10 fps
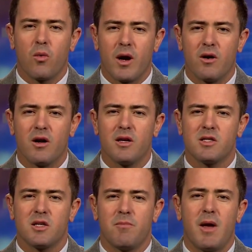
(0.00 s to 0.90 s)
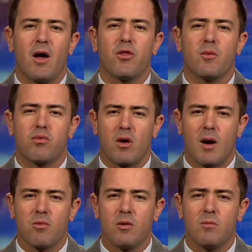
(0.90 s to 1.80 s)
awareness about the
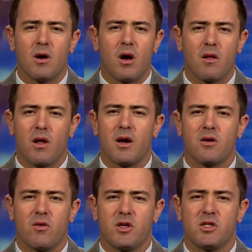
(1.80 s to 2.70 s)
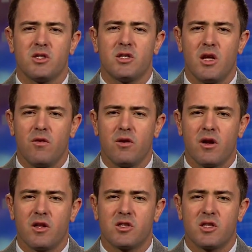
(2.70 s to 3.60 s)
problem. A lot of Christians in the
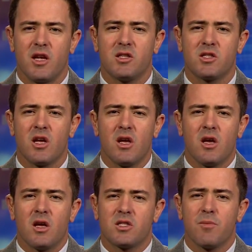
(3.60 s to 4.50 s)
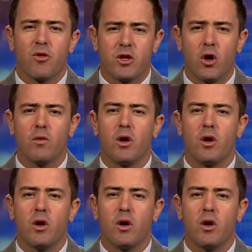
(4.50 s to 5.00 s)
United States simply don't